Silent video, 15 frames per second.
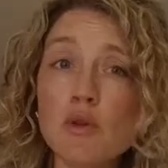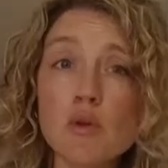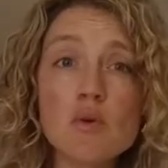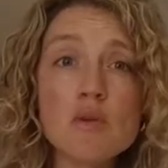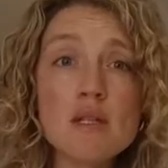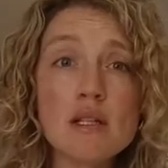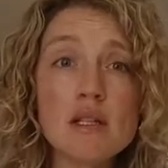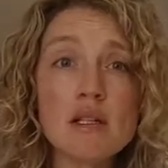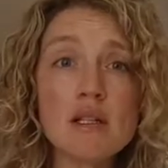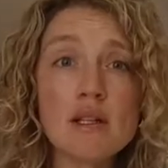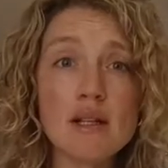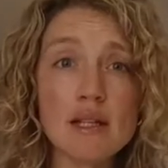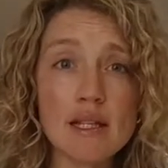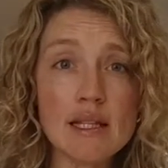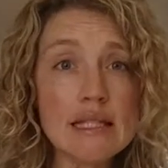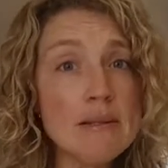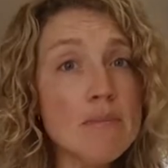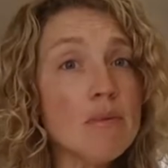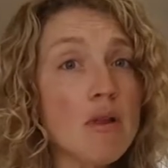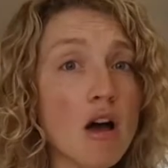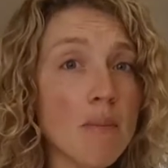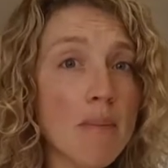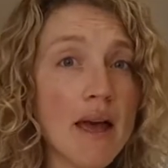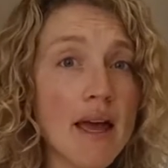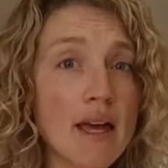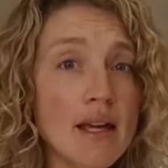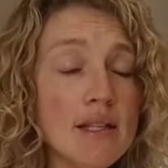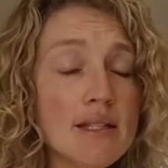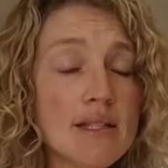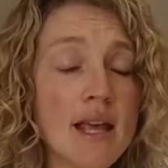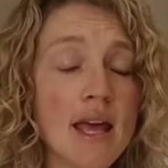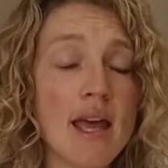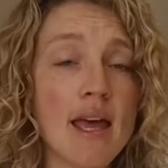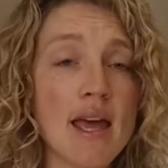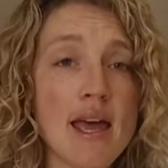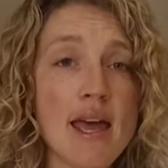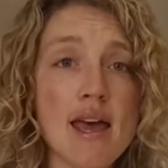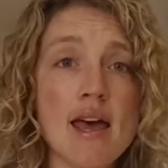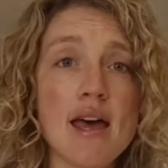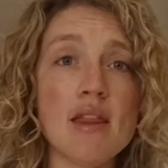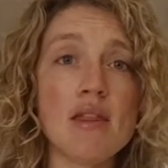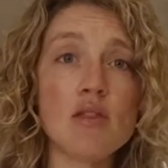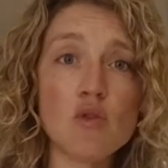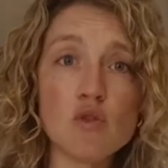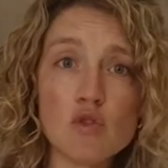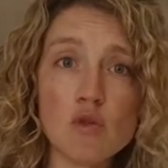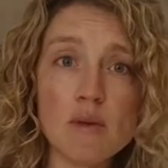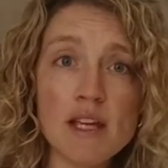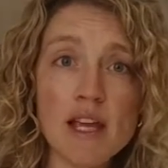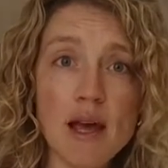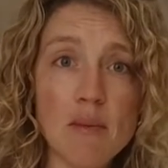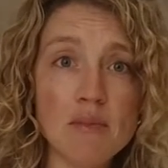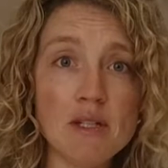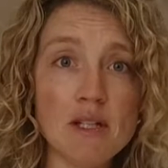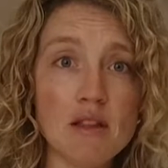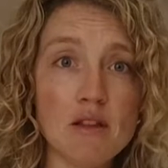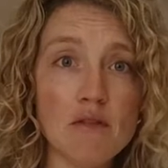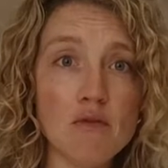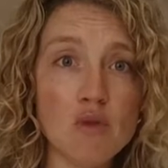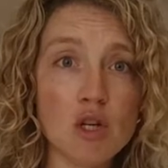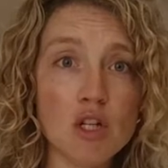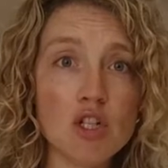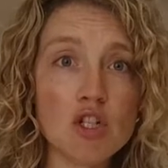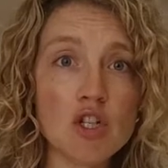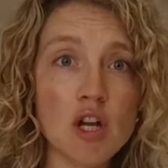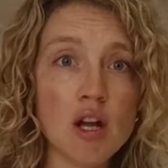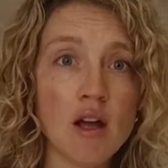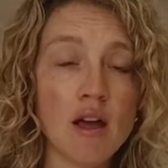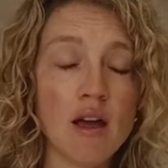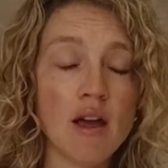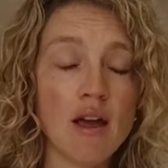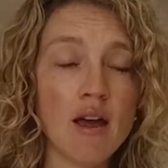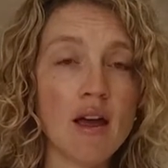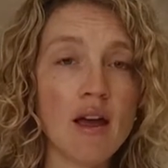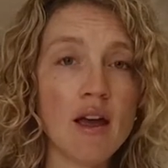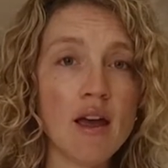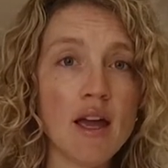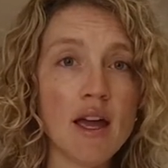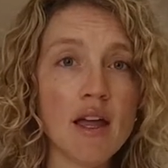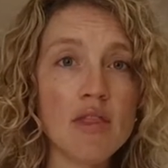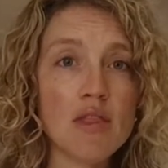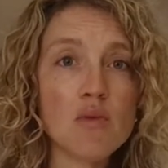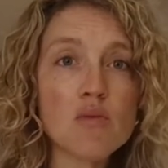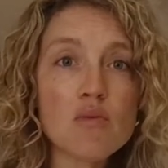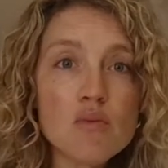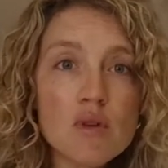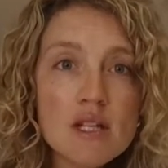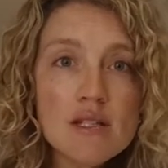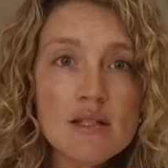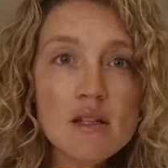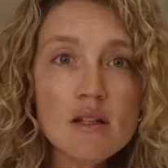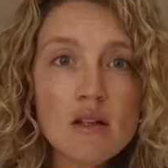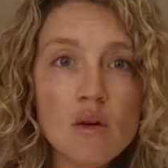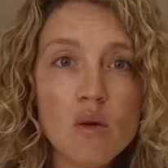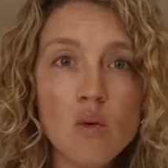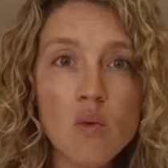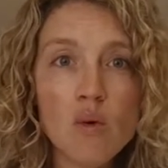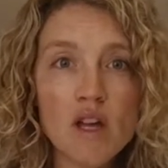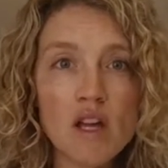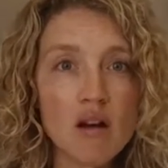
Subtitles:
put those in Ziploc bags, and those will be kept in the fridge. And the reason we